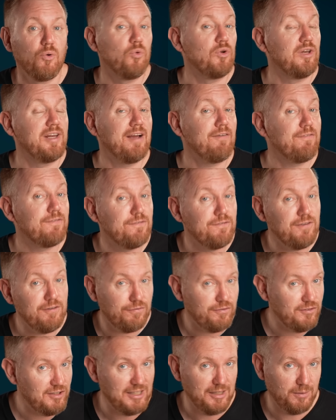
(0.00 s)
only a
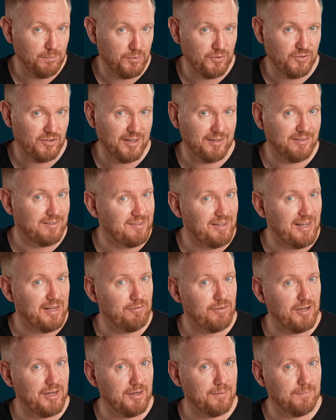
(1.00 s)
15%
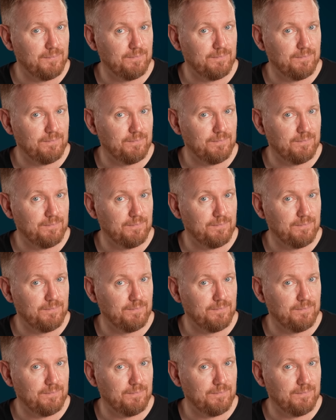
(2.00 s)
saving.